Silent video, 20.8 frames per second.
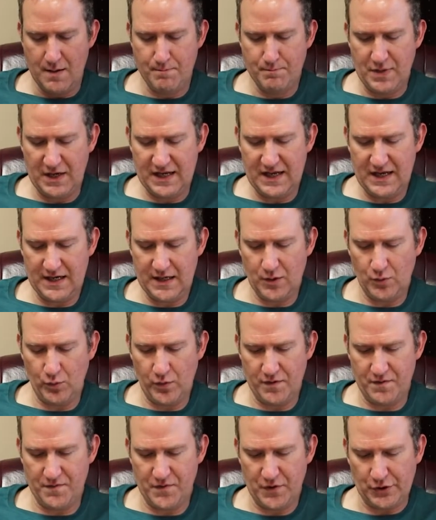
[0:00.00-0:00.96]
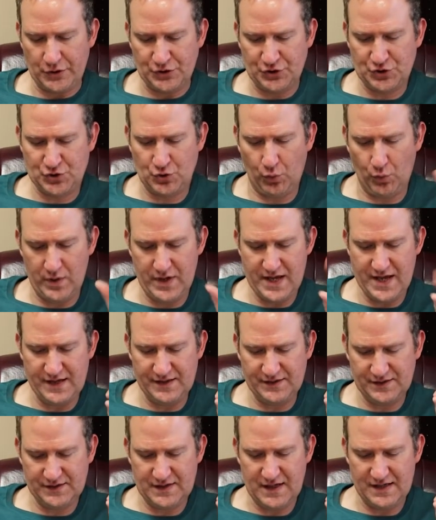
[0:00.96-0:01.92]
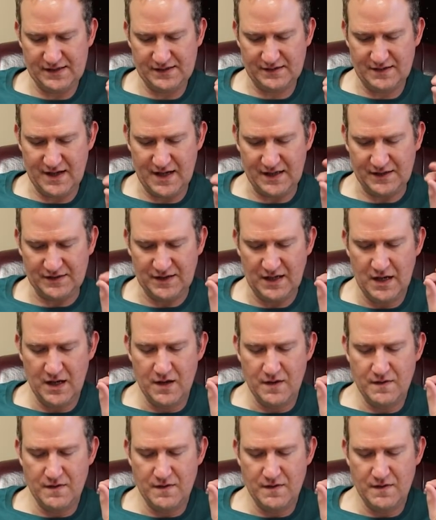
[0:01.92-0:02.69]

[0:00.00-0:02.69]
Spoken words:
beginning with verse 20. It says this,